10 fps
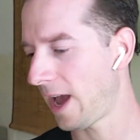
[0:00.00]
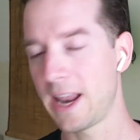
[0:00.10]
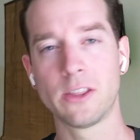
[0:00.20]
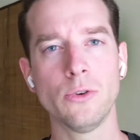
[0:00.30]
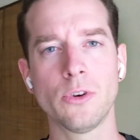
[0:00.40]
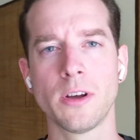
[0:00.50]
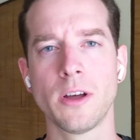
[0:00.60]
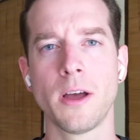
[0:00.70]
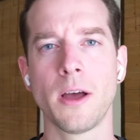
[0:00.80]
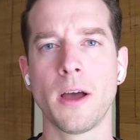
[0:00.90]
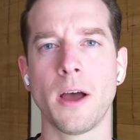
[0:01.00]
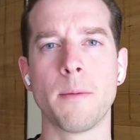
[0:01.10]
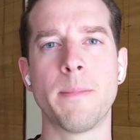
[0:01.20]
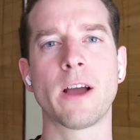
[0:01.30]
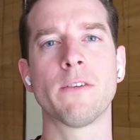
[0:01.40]
And he took
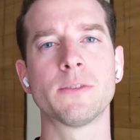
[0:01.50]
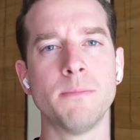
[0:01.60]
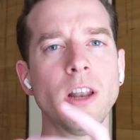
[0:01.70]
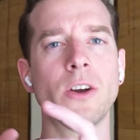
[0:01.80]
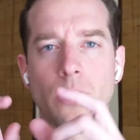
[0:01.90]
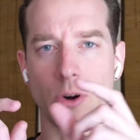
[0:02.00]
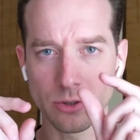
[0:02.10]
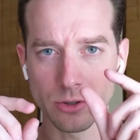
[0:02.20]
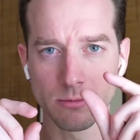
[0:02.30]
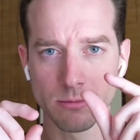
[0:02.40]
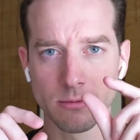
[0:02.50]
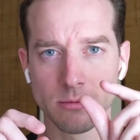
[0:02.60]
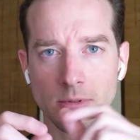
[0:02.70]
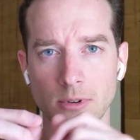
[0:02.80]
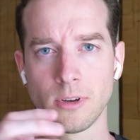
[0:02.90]
a bag of smaller rocks.
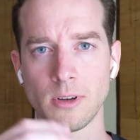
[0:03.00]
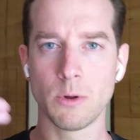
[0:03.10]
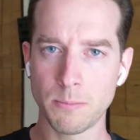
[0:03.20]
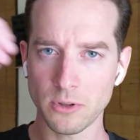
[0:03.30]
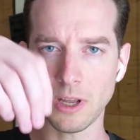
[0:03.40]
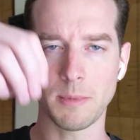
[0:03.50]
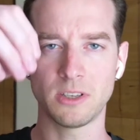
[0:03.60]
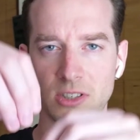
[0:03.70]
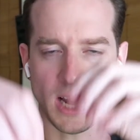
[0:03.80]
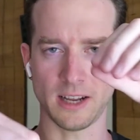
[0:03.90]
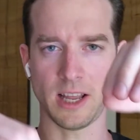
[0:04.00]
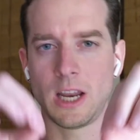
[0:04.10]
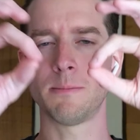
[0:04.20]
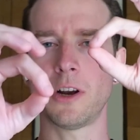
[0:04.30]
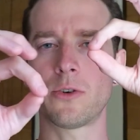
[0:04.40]
He would put them inside.
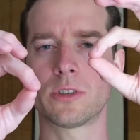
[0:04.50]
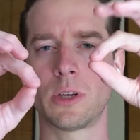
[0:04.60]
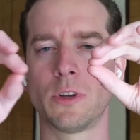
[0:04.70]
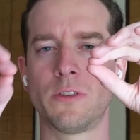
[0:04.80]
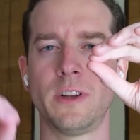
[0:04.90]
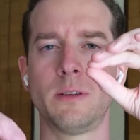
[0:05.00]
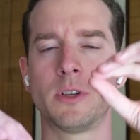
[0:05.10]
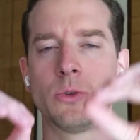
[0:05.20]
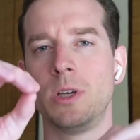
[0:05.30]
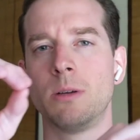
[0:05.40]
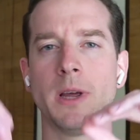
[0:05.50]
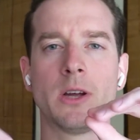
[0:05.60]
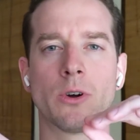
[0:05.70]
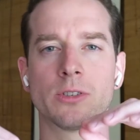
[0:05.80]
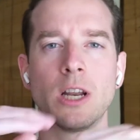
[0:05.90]
These smaller rocks, they would fit between the big
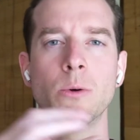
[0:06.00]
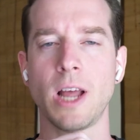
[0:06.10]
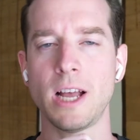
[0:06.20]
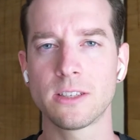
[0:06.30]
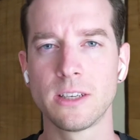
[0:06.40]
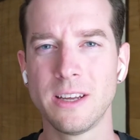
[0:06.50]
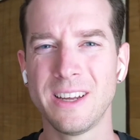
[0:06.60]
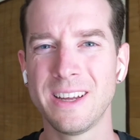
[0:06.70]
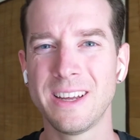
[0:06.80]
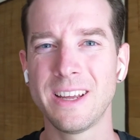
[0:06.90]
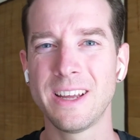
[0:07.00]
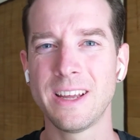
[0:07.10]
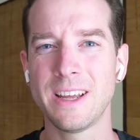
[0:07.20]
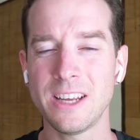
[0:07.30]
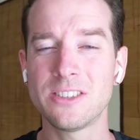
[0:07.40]
rocks. And he would ask,
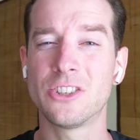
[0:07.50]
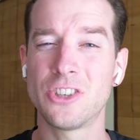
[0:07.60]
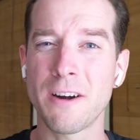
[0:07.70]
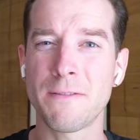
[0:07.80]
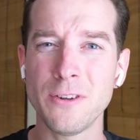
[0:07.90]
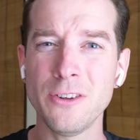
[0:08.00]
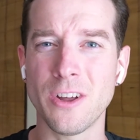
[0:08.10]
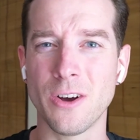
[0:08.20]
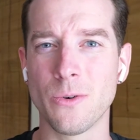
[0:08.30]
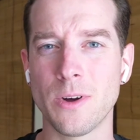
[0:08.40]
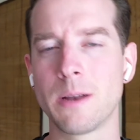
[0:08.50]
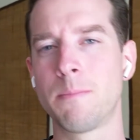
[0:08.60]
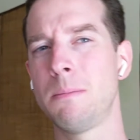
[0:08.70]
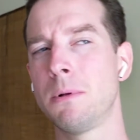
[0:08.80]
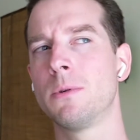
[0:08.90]
is a jar full now? And the
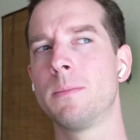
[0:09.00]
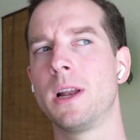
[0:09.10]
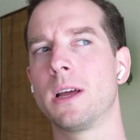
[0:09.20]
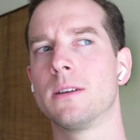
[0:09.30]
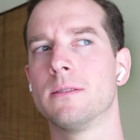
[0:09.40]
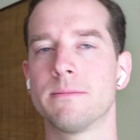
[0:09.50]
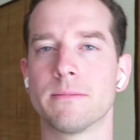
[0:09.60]
people would be like,